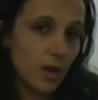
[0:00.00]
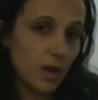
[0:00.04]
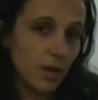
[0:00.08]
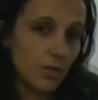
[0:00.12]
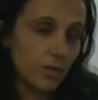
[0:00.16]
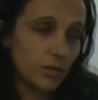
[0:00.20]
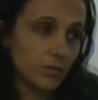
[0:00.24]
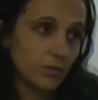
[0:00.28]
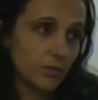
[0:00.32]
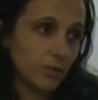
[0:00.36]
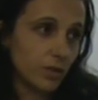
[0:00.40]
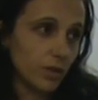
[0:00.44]

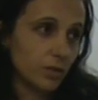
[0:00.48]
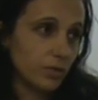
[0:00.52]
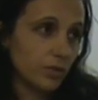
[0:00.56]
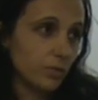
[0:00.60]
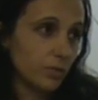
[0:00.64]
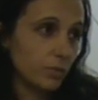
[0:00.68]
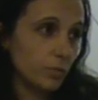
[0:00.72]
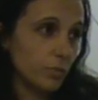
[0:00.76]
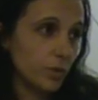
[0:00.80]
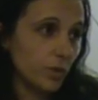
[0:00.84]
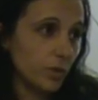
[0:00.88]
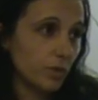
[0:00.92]
areas of
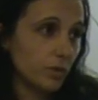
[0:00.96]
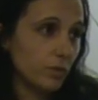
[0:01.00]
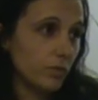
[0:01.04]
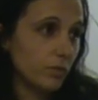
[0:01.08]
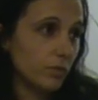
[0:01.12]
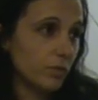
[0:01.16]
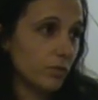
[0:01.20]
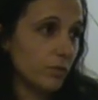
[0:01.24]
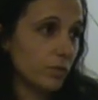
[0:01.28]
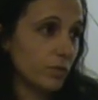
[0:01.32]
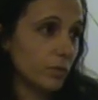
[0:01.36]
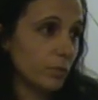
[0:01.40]
London with
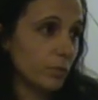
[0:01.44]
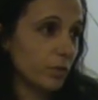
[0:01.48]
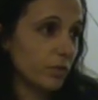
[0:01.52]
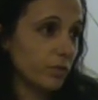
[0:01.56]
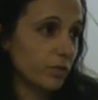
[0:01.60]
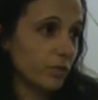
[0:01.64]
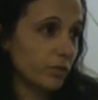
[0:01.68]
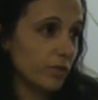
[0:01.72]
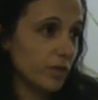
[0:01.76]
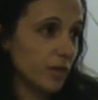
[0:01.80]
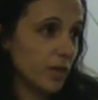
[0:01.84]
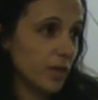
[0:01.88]
food
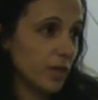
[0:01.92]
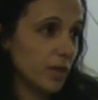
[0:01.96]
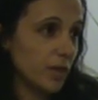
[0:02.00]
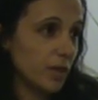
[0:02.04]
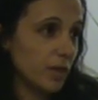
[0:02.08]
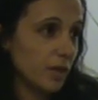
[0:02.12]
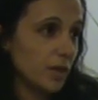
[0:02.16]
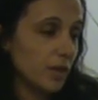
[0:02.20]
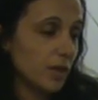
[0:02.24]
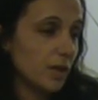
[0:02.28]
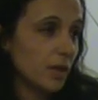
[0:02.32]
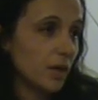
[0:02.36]

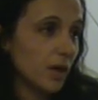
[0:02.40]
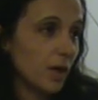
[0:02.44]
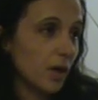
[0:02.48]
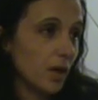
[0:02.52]
poverty.